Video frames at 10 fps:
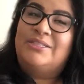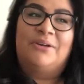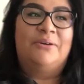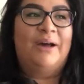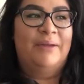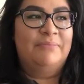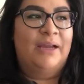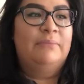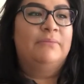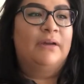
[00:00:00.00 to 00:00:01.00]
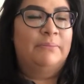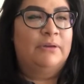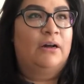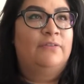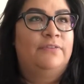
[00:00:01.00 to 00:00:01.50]
So I'm, I'm, I'm
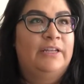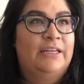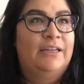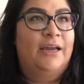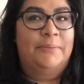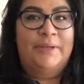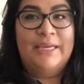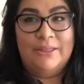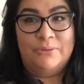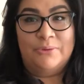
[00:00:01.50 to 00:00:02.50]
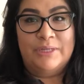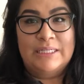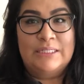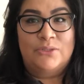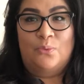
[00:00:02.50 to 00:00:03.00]
confident I'm gonna get through
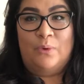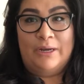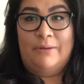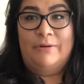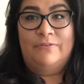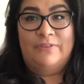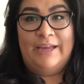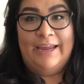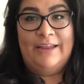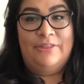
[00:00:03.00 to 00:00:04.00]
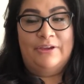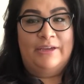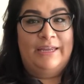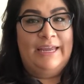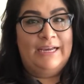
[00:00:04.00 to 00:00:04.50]
this. It's a one hour flight. I think I
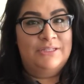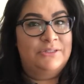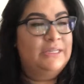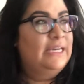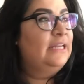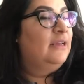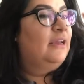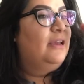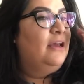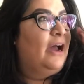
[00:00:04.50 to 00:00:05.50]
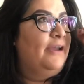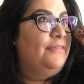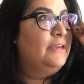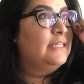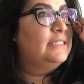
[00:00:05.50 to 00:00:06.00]
can handle it. I
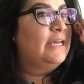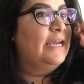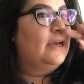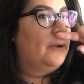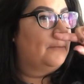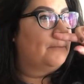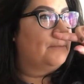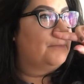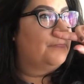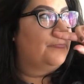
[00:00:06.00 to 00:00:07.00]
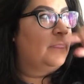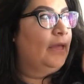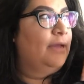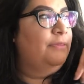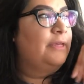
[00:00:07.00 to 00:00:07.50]
think it's like,
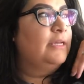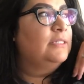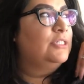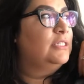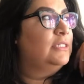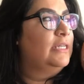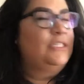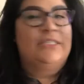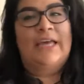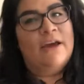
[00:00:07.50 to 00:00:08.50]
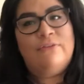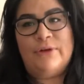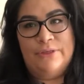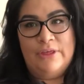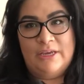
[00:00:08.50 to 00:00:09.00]
I think it's just, it's just
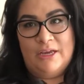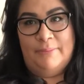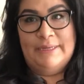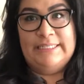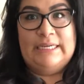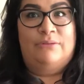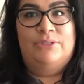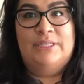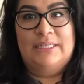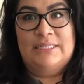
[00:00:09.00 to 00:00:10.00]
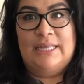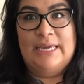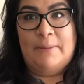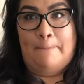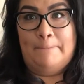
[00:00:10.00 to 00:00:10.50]
everything coming down to this
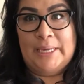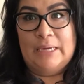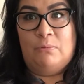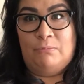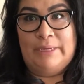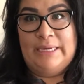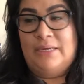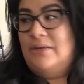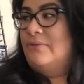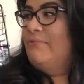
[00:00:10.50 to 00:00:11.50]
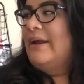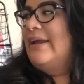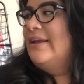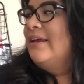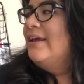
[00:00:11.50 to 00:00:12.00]
like big week,
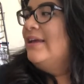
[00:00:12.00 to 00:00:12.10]
right?